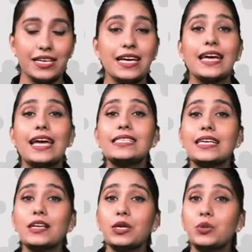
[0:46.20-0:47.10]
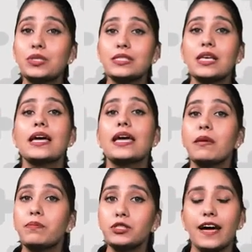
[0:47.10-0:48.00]
It includes
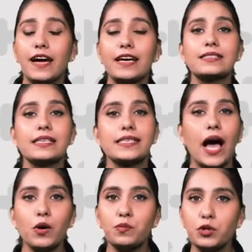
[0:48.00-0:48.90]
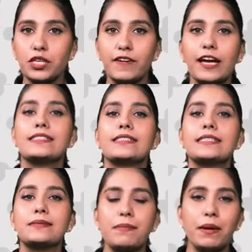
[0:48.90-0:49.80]
input devices, output
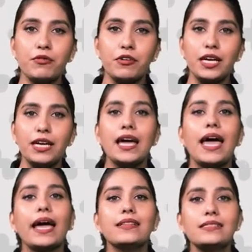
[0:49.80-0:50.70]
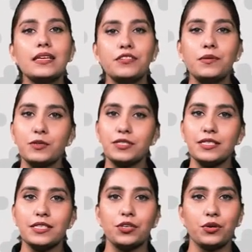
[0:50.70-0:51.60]
devices, memory, and central
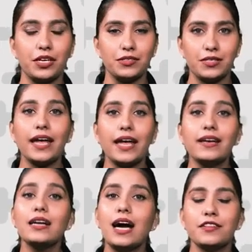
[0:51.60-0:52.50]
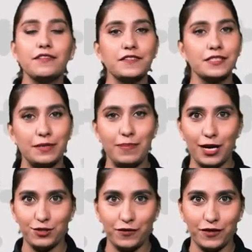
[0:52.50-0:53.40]
processing unit, and other physical
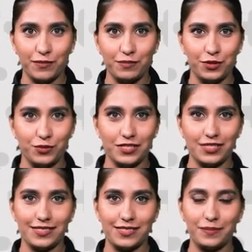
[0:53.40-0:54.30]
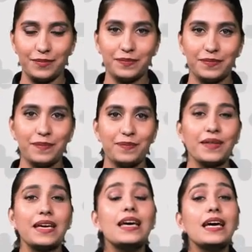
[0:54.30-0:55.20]
parts of the computer system.
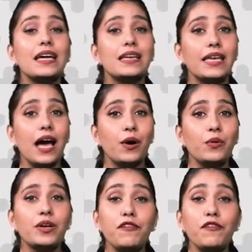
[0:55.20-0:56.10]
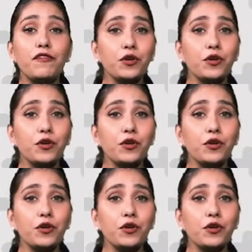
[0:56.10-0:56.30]
Now, if you